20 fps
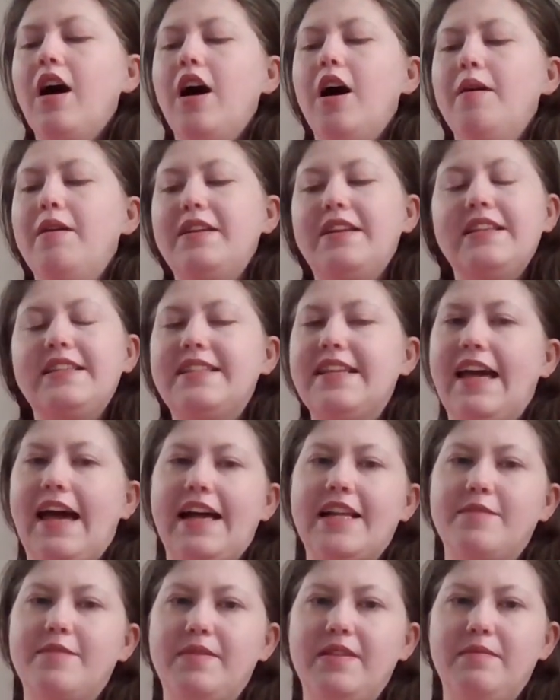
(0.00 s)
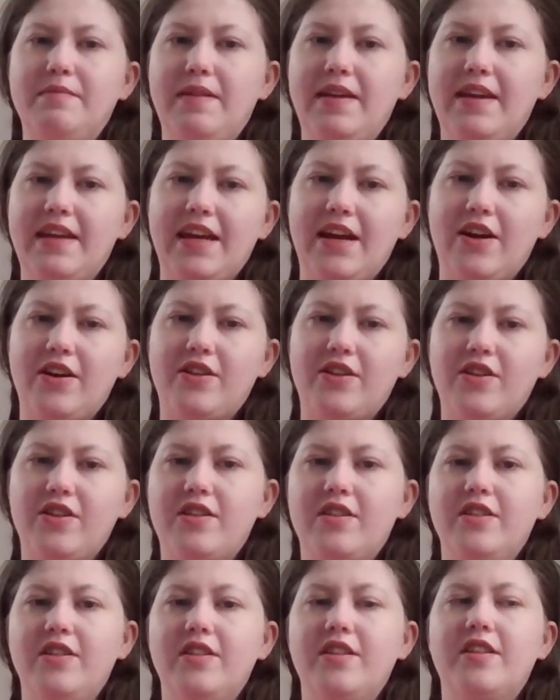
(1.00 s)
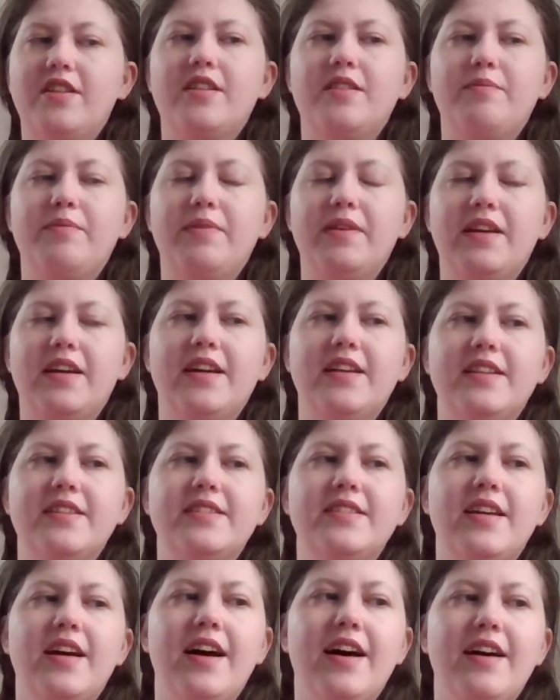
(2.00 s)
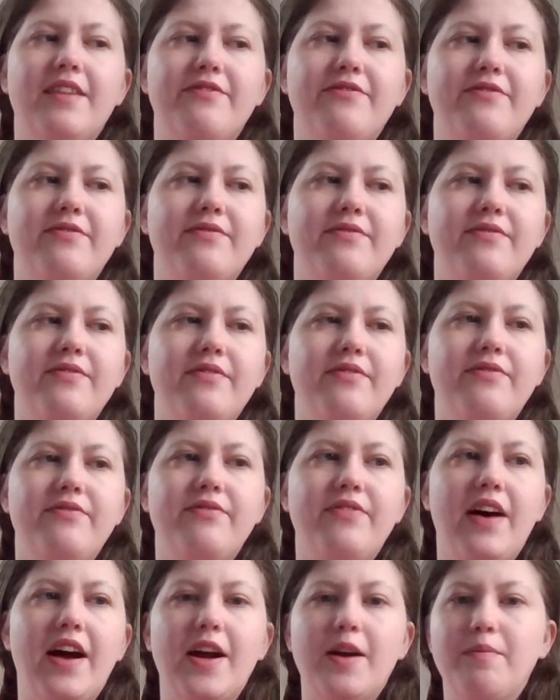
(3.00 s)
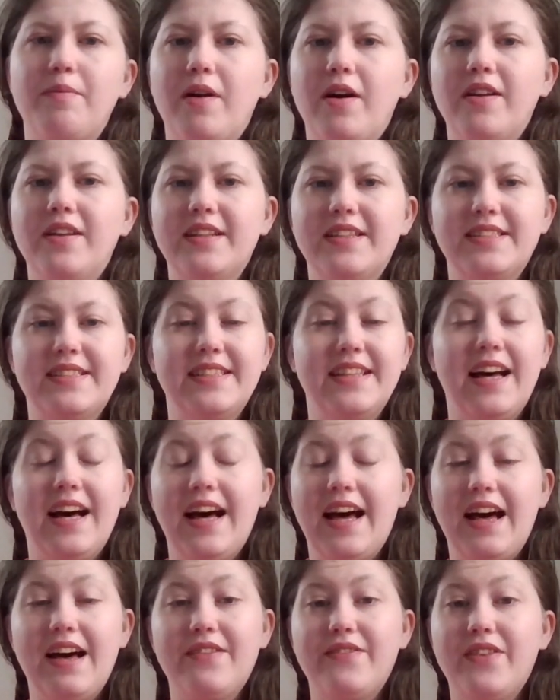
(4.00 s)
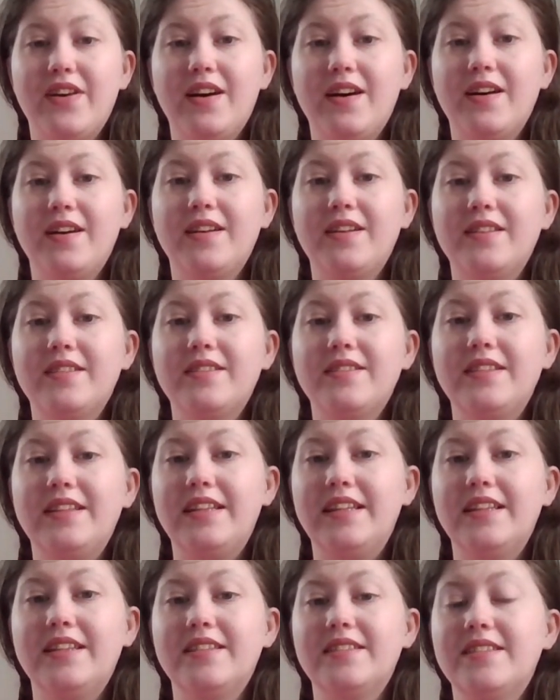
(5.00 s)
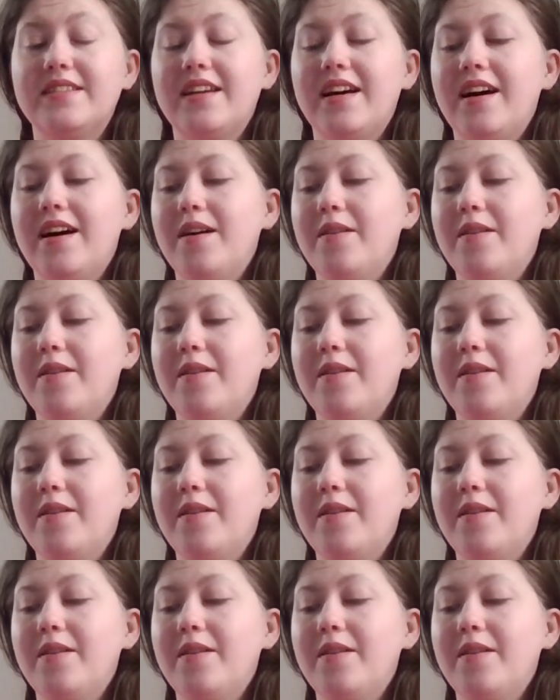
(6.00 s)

It didn't say it had to be the main character, good, because Firepaw does not have a, he is,